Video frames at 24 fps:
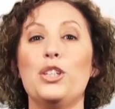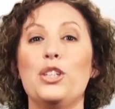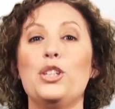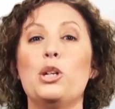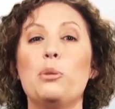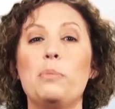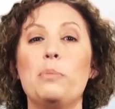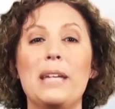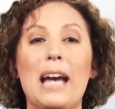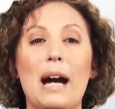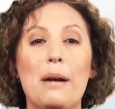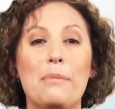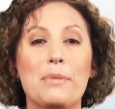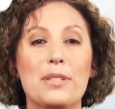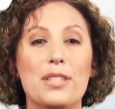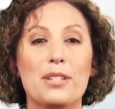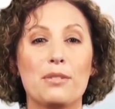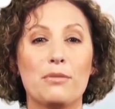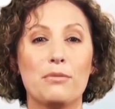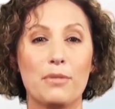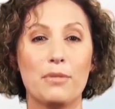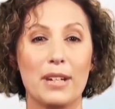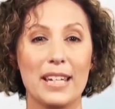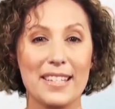You'll be able
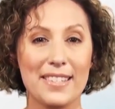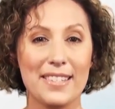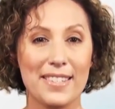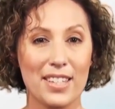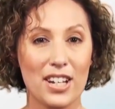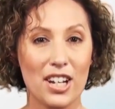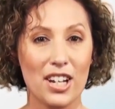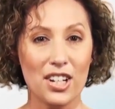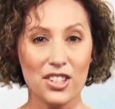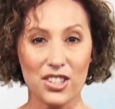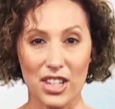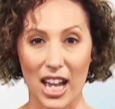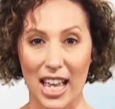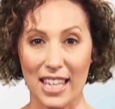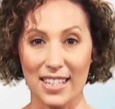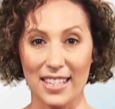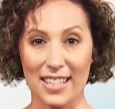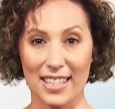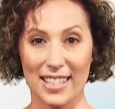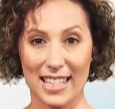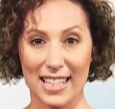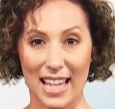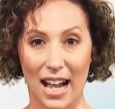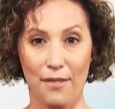to research and
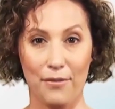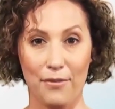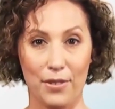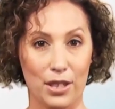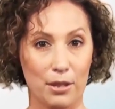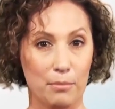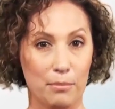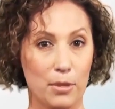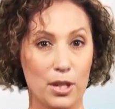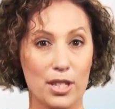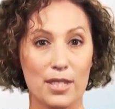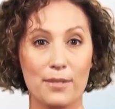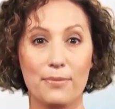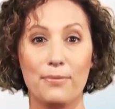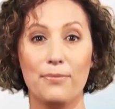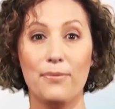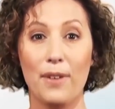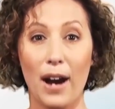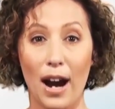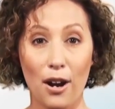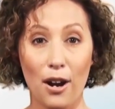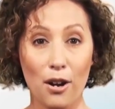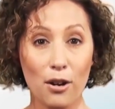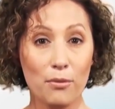discover the most
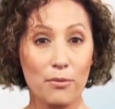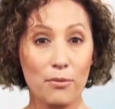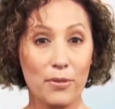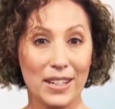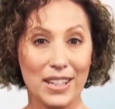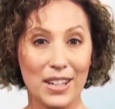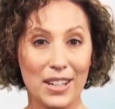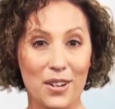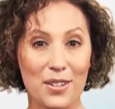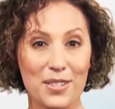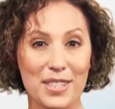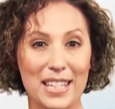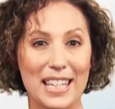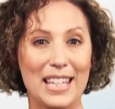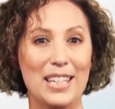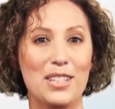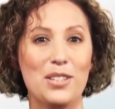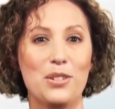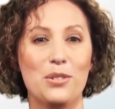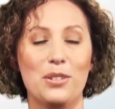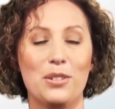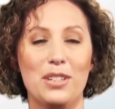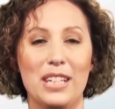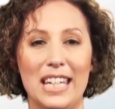viral videos
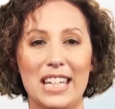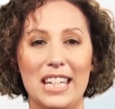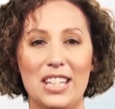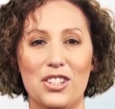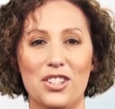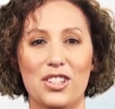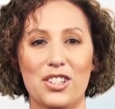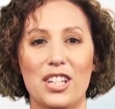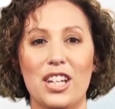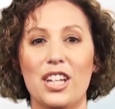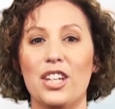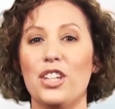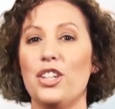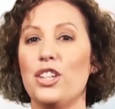in your niche.